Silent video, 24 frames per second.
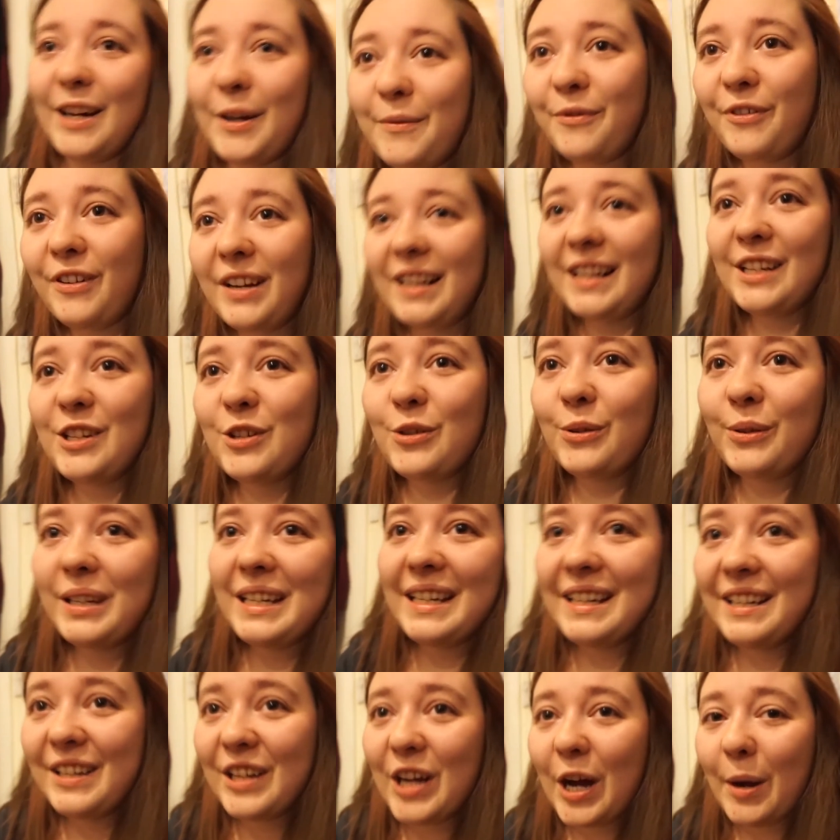I'm fairly sure he
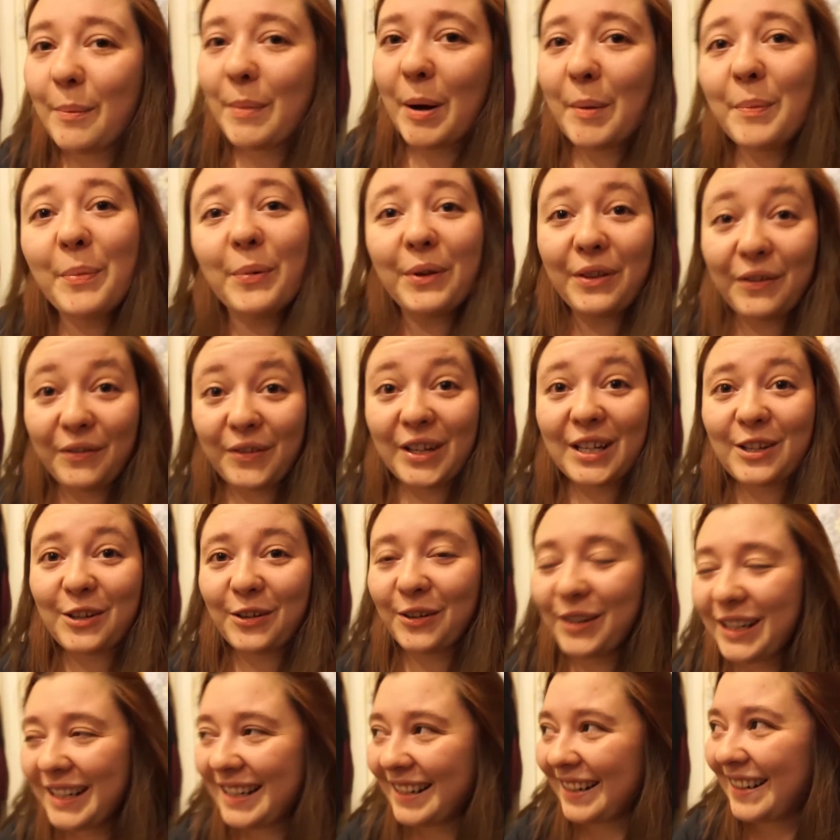can come up with a
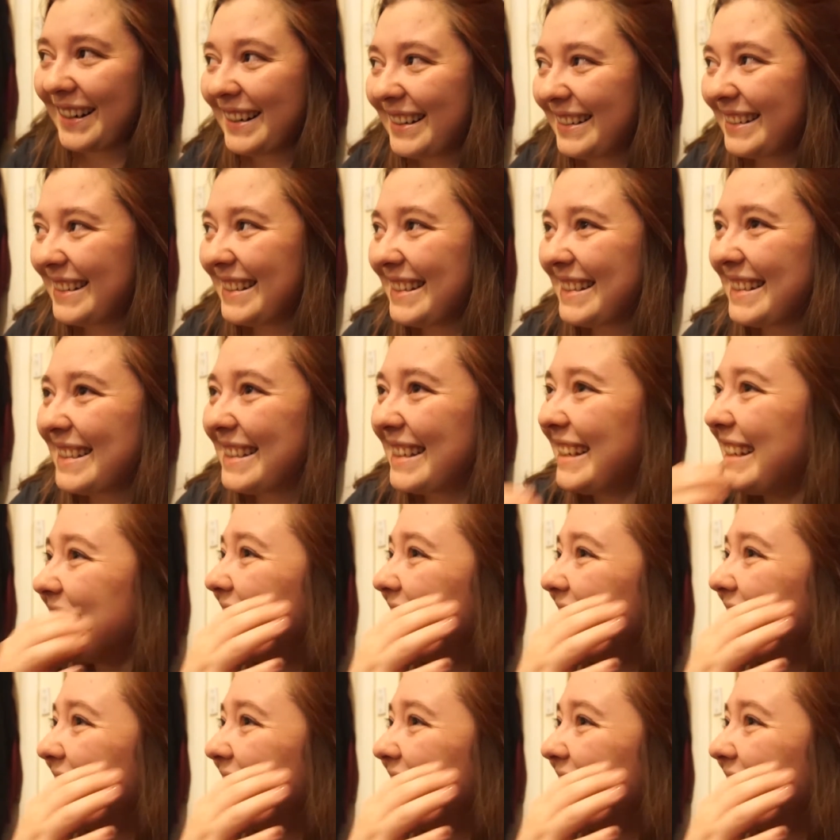victory dance.